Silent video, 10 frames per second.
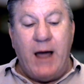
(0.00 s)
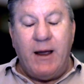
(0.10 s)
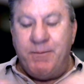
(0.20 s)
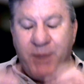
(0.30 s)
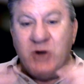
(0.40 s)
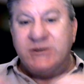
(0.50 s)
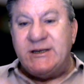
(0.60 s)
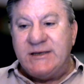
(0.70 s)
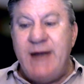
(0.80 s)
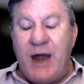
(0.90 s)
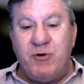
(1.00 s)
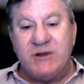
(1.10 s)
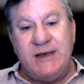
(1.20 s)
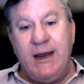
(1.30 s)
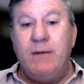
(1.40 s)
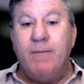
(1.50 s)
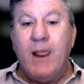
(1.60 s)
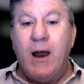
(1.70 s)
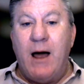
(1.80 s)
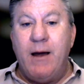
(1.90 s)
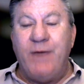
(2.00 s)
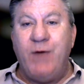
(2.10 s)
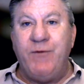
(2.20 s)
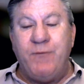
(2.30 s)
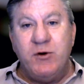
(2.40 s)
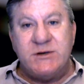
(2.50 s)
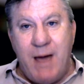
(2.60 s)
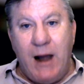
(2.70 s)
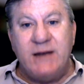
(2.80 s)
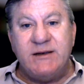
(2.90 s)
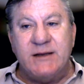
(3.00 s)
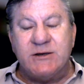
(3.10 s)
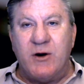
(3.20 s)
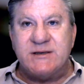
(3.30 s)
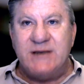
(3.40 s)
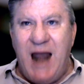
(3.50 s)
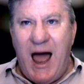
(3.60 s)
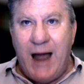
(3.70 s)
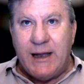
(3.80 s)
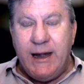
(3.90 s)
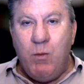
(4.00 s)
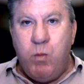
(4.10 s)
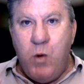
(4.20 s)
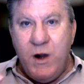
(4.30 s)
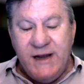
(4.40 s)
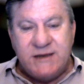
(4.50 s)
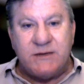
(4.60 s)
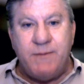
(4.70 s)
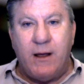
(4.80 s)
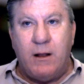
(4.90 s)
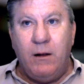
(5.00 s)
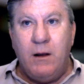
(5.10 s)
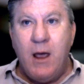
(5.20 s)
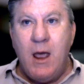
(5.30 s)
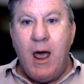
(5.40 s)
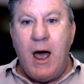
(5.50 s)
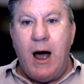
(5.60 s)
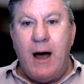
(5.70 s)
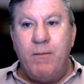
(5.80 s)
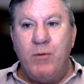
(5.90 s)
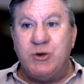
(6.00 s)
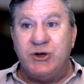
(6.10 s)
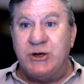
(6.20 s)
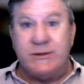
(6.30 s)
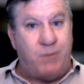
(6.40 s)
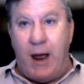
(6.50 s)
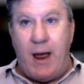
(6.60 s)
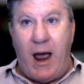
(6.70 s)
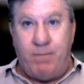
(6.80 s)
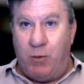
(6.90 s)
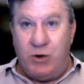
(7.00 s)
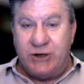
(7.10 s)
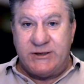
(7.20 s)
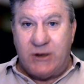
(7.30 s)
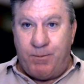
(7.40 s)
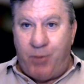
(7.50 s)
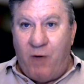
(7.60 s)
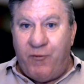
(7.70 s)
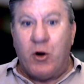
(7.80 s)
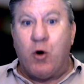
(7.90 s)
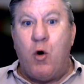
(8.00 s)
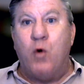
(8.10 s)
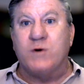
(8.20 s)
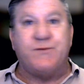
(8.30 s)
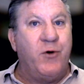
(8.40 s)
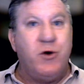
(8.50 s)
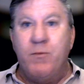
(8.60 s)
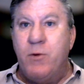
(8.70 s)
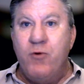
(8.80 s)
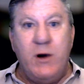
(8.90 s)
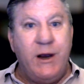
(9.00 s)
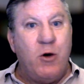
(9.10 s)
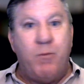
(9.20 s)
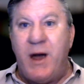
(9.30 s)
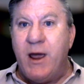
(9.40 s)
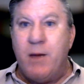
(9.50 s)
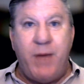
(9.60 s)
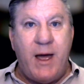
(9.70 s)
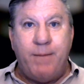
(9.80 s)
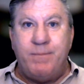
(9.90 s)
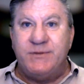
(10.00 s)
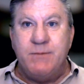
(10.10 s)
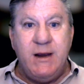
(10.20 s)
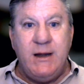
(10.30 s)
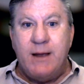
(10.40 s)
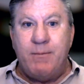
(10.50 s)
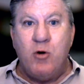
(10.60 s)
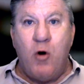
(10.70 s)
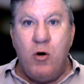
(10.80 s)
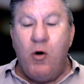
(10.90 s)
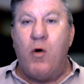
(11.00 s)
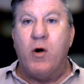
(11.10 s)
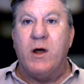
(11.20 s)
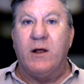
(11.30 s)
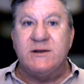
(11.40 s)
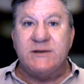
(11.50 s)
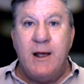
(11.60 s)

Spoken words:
Because it's a natural seed, if you smell it, it's got a slightly woody smell, which is par for the course for your marula, your baobab, zamenia, mongongo oils.